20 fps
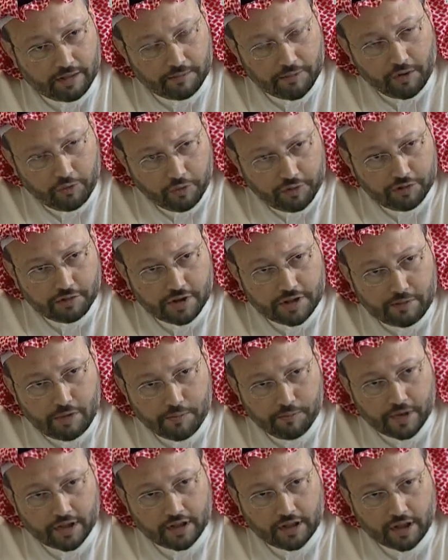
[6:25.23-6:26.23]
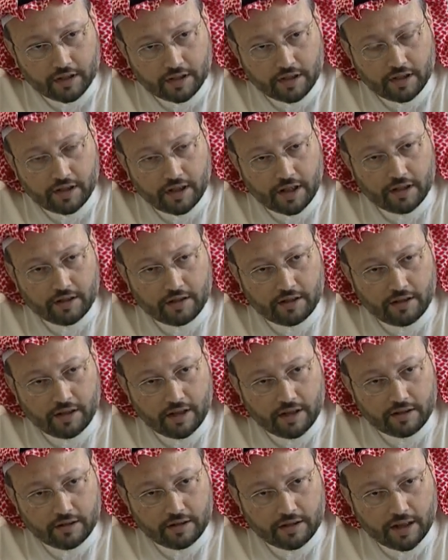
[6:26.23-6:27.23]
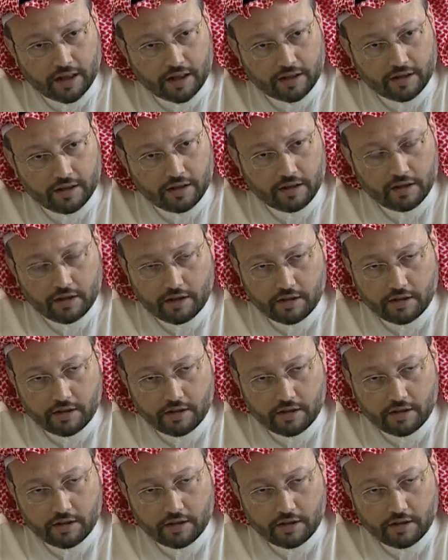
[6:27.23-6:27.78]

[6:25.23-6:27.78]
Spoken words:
I mean, we should remember that in 1989,